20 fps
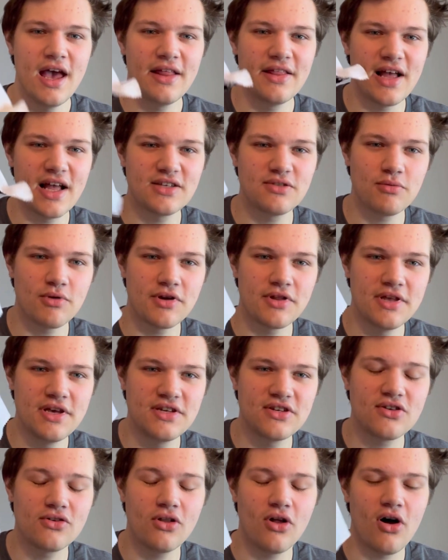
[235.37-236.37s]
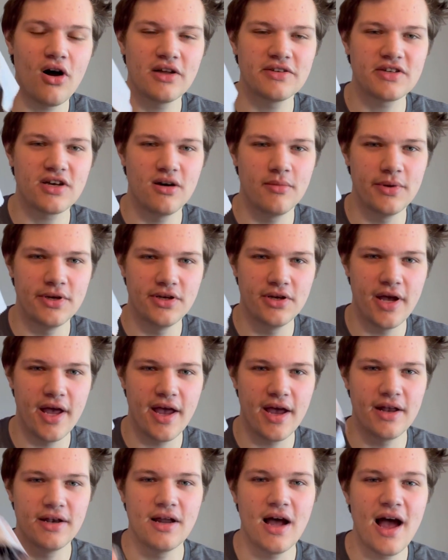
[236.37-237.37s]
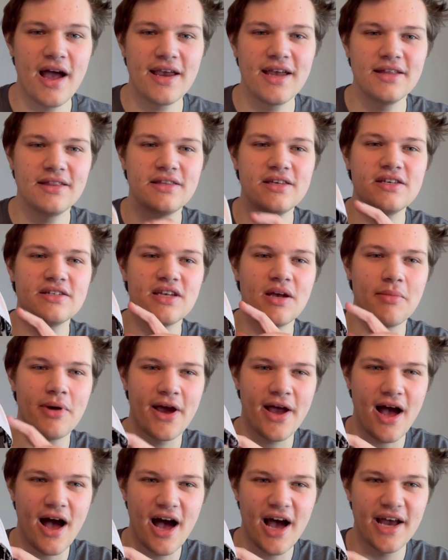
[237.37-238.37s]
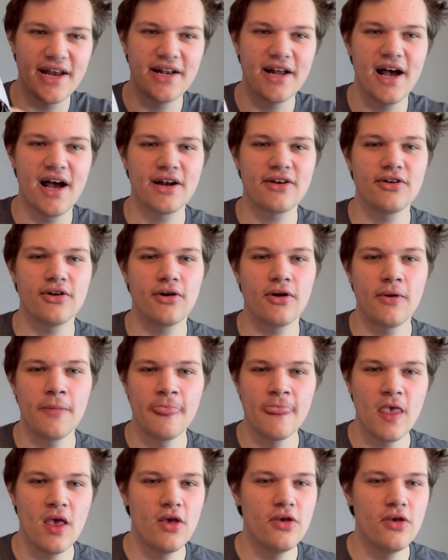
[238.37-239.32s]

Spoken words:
and that's where these cloths come into hand. I get these at my eye doctor.